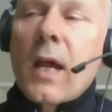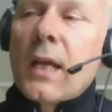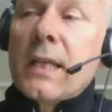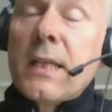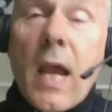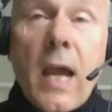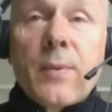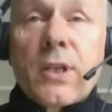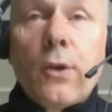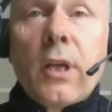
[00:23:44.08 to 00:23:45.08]
Yeah,
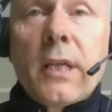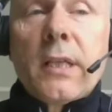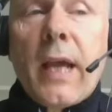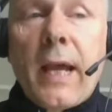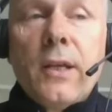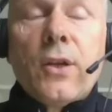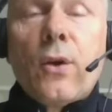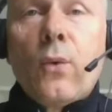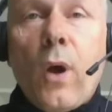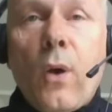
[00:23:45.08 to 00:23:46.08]
absolutely. And
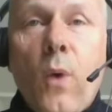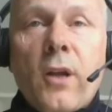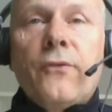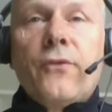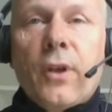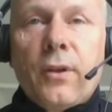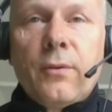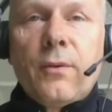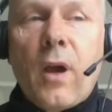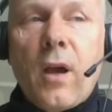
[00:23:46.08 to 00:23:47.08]
one of
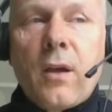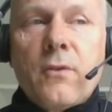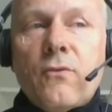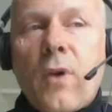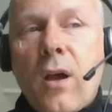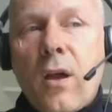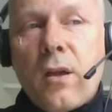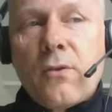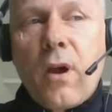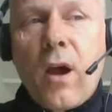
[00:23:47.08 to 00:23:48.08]
the,
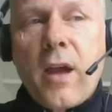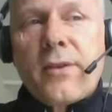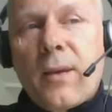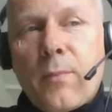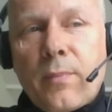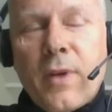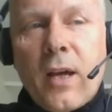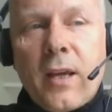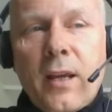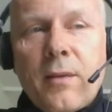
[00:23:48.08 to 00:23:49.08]
I think,
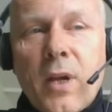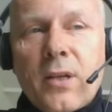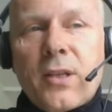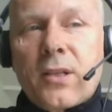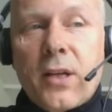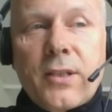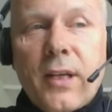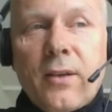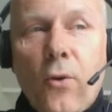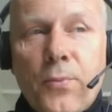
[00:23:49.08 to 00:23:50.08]
most
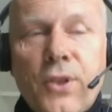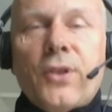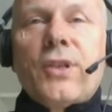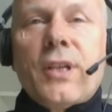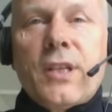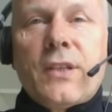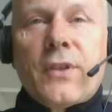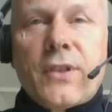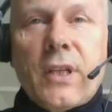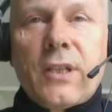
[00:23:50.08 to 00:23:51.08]
exciting opportunities
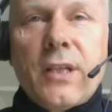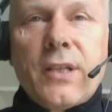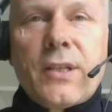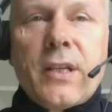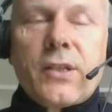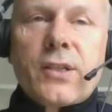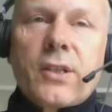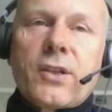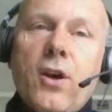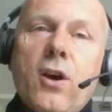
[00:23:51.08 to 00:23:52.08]
for cities is
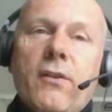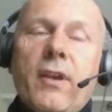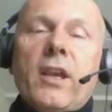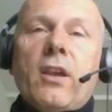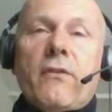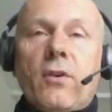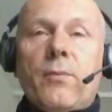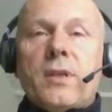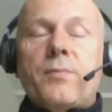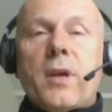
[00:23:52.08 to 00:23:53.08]
to start thinking of
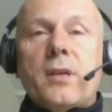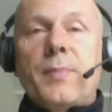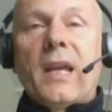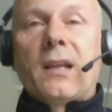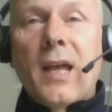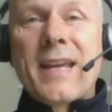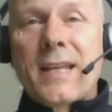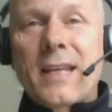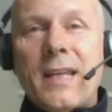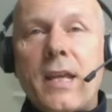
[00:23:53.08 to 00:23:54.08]
them as being
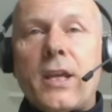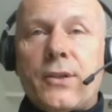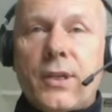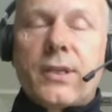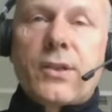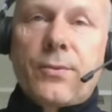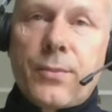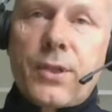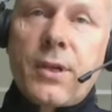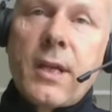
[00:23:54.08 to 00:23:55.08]
like
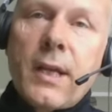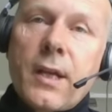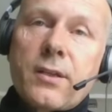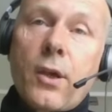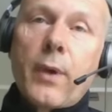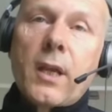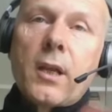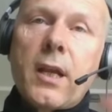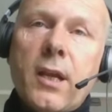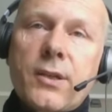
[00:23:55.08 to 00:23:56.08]
ecosystems. So in
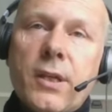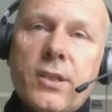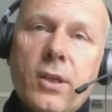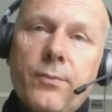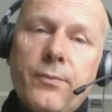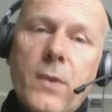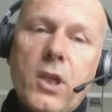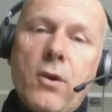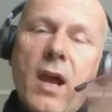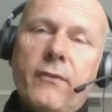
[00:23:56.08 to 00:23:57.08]
an ecosystem,
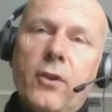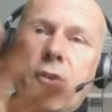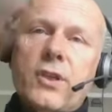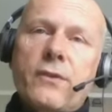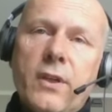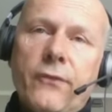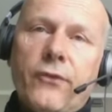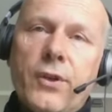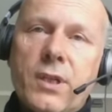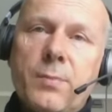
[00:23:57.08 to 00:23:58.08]
you have lots of
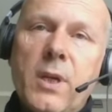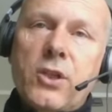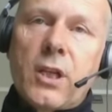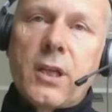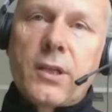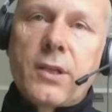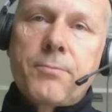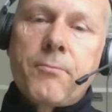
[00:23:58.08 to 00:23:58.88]
different species